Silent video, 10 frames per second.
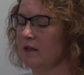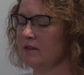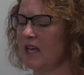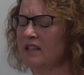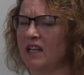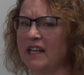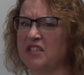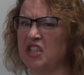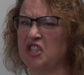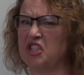They like
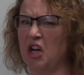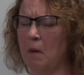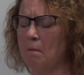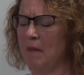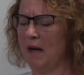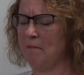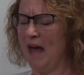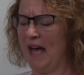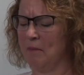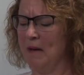to dump my
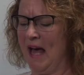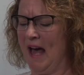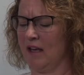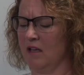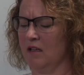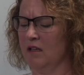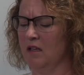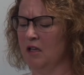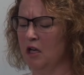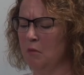backpack,
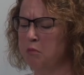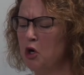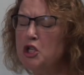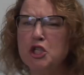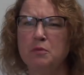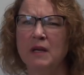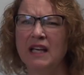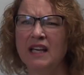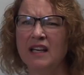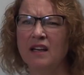push
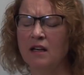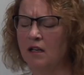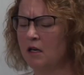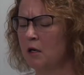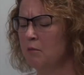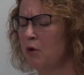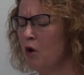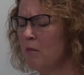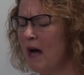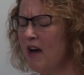me,
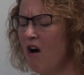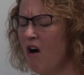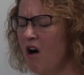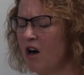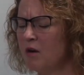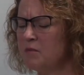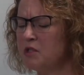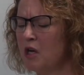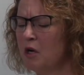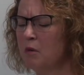pull my
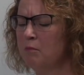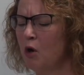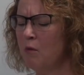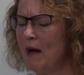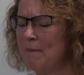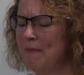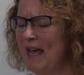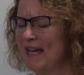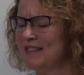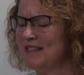arms, pull my
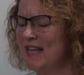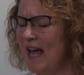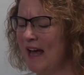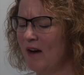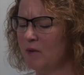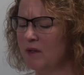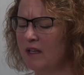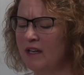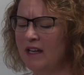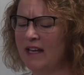pants down,
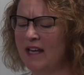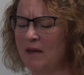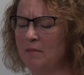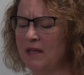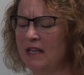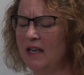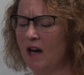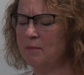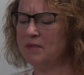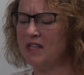hit me
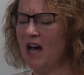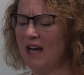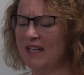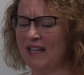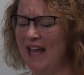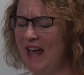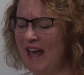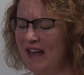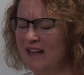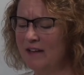upside the
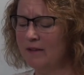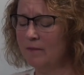head.